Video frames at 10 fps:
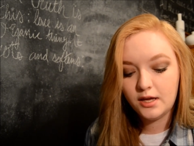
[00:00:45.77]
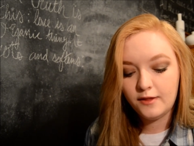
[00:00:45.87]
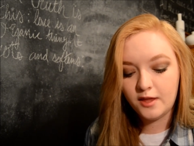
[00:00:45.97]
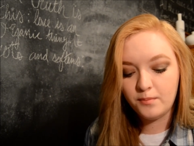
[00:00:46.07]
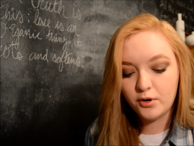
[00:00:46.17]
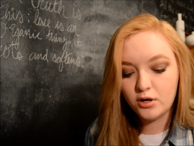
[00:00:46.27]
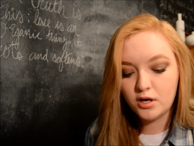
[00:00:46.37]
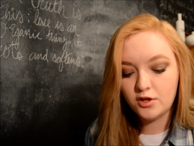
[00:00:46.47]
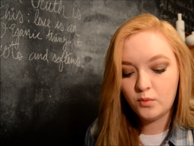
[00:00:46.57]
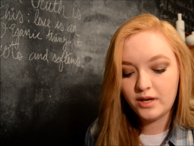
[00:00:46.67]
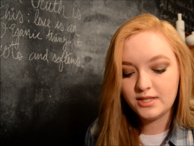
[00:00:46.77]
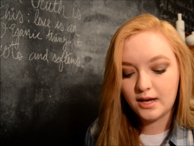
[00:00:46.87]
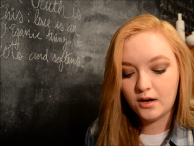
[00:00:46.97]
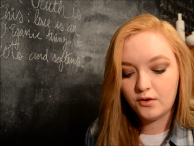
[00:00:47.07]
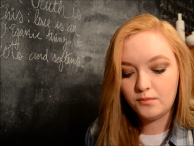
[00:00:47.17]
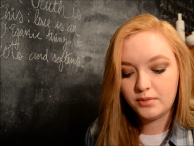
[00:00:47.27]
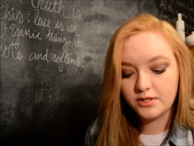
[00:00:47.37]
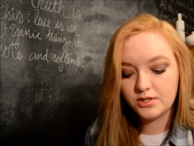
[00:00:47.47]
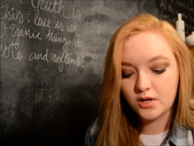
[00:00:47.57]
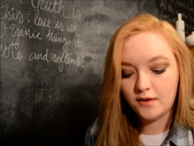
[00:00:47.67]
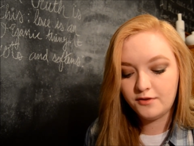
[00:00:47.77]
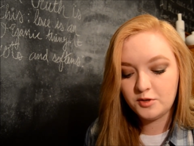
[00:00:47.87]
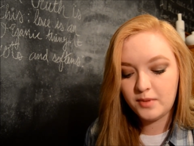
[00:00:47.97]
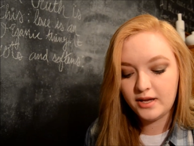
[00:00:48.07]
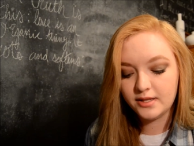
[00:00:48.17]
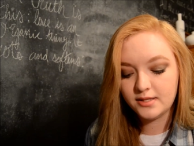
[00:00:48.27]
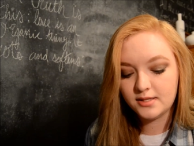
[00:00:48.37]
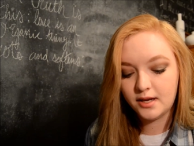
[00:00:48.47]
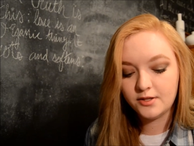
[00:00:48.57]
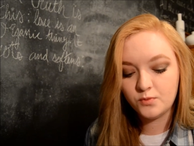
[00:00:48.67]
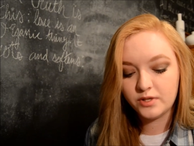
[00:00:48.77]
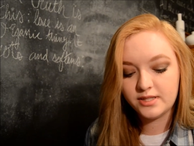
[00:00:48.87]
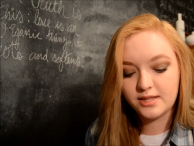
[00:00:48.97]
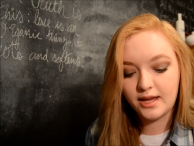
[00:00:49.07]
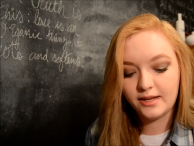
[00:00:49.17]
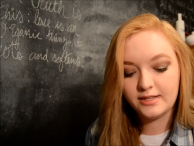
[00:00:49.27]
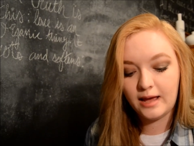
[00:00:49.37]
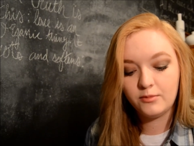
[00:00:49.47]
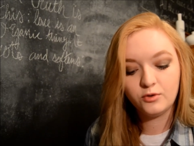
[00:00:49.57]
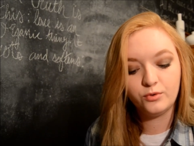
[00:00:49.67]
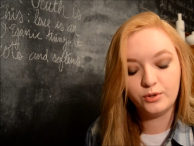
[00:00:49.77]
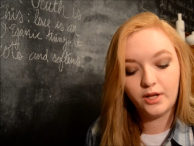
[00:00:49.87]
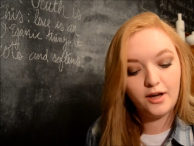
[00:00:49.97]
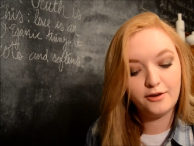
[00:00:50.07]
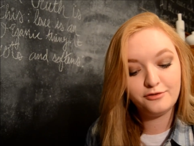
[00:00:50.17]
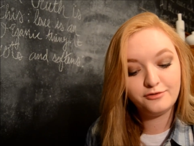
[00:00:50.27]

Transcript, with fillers: They burned on the way down, but softened my insides once they had time to cool off.